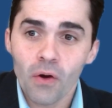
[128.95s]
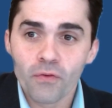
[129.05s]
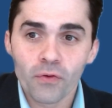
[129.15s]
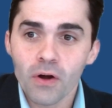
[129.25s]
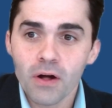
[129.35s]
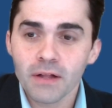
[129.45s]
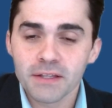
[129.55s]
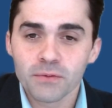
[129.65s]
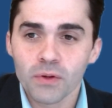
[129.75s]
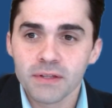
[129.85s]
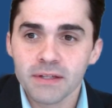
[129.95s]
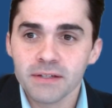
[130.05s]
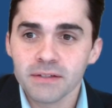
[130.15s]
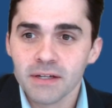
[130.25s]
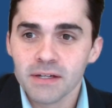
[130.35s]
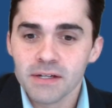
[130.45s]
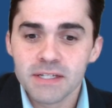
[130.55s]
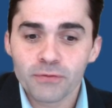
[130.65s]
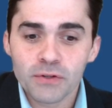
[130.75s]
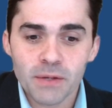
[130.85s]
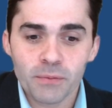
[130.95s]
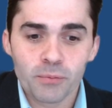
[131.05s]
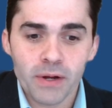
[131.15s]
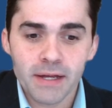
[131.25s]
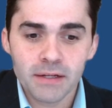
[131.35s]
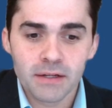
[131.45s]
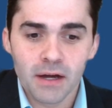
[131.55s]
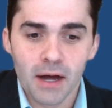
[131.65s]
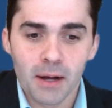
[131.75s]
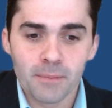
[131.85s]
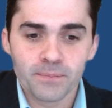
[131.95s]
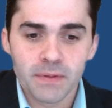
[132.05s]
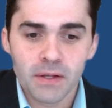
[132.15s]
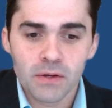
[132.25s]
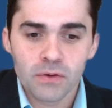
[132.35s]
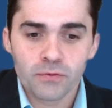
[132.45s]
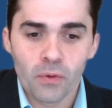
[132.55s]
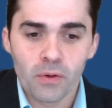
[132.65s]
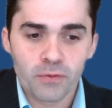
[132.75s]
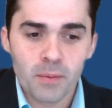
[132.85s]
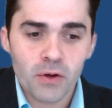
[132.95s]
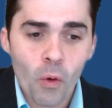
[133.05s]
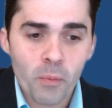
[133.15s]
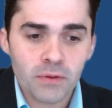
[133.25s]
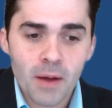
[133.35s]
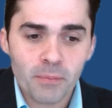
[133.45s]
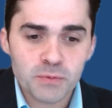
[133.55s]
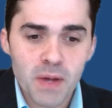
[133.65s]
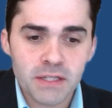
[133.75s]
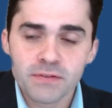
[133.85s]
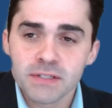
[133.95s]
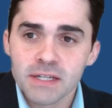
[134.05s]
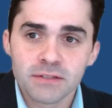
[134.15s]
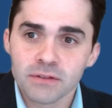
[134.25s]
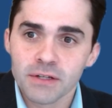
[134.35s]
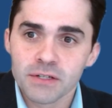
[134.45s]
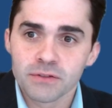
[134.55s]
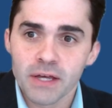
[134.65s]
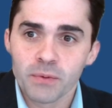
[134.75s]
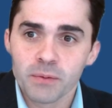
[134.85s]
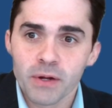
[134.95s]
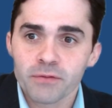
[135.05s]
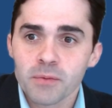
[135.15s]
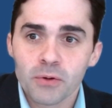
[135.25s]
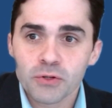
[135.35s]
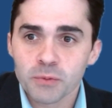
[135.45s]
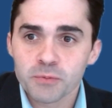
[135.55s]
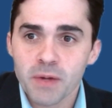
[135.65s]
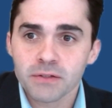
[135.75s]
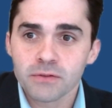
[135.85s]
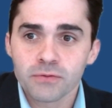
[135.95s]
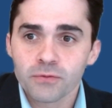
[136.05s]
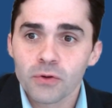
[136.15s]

Overall, I think what the difference that we bring from a corporate law perspective is like we bring from a personal perspective.